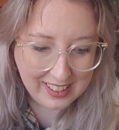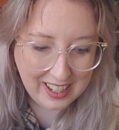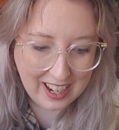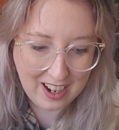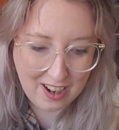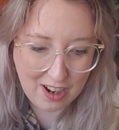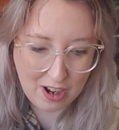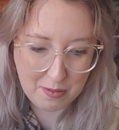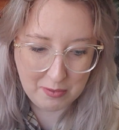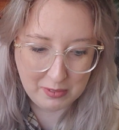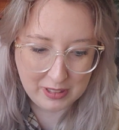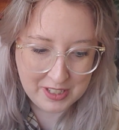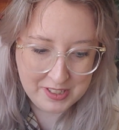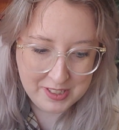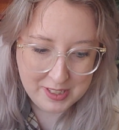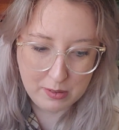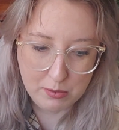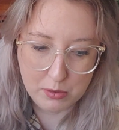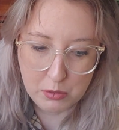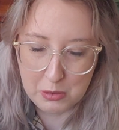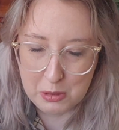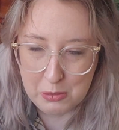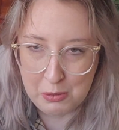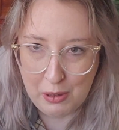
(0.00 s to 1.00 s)
A
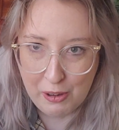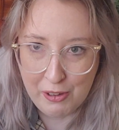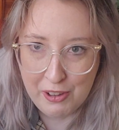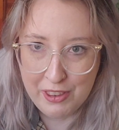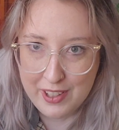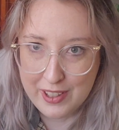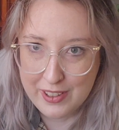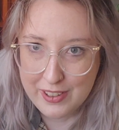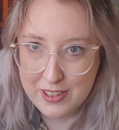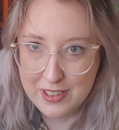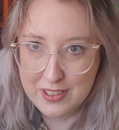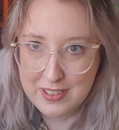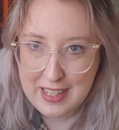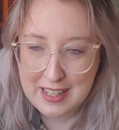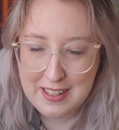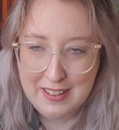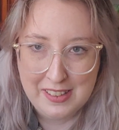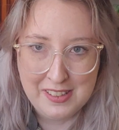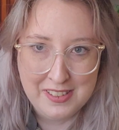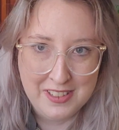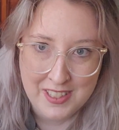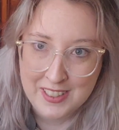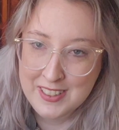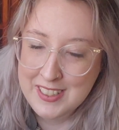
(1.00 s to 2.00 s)
Cebu Blue Pothos, at
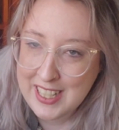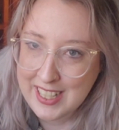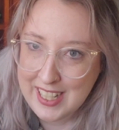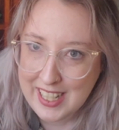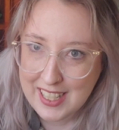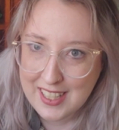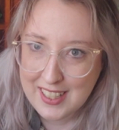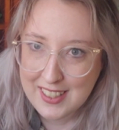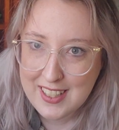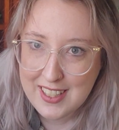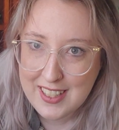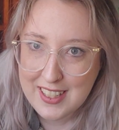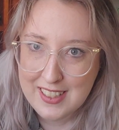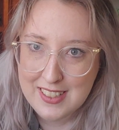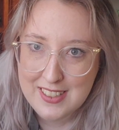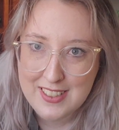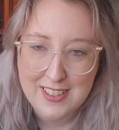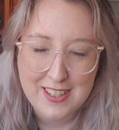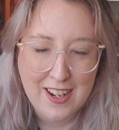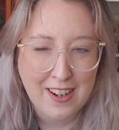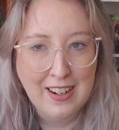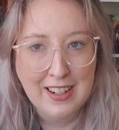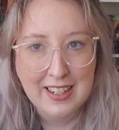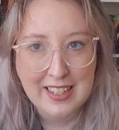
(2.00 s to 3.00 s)
least in Canada,
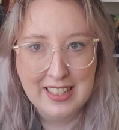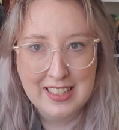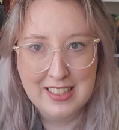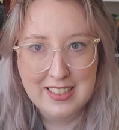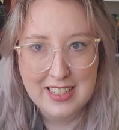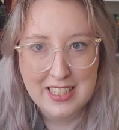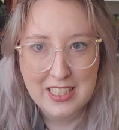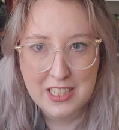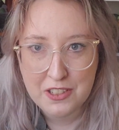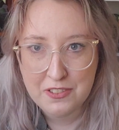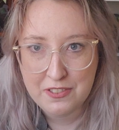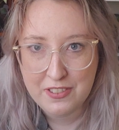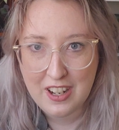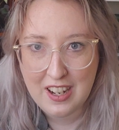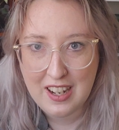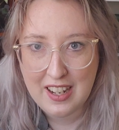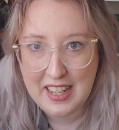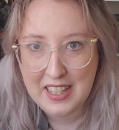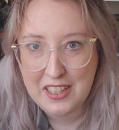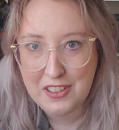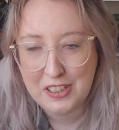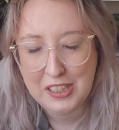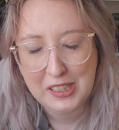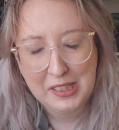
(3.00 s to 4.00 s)
not easy to
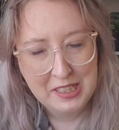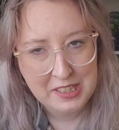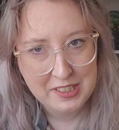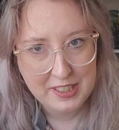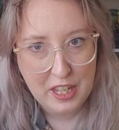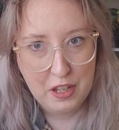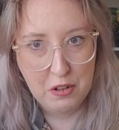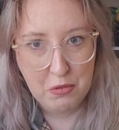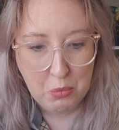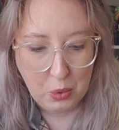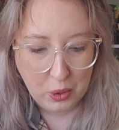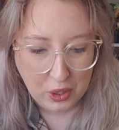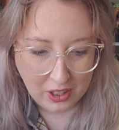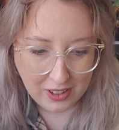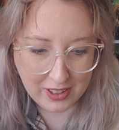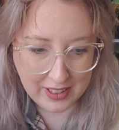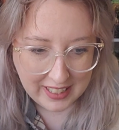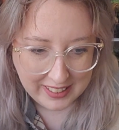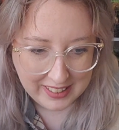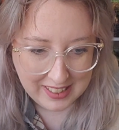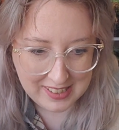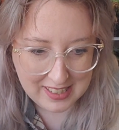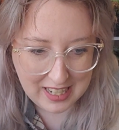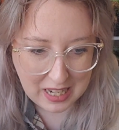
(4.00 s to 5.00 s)
find, or at least they weren't
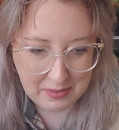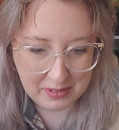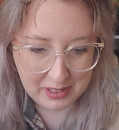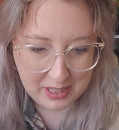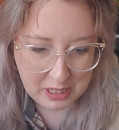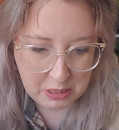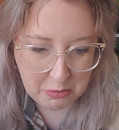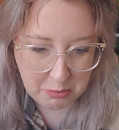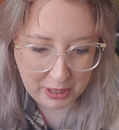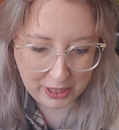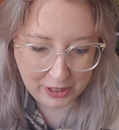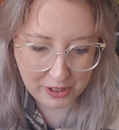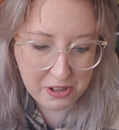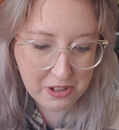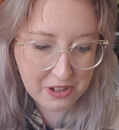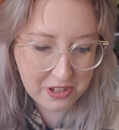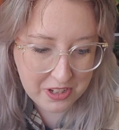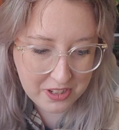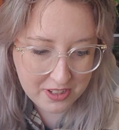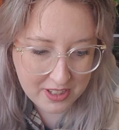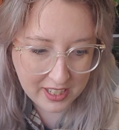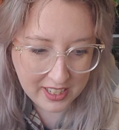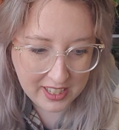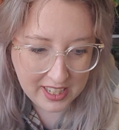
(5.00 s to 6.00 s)
at the time of this
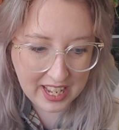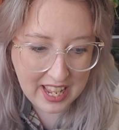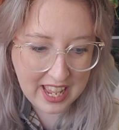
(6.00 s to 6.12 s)
post.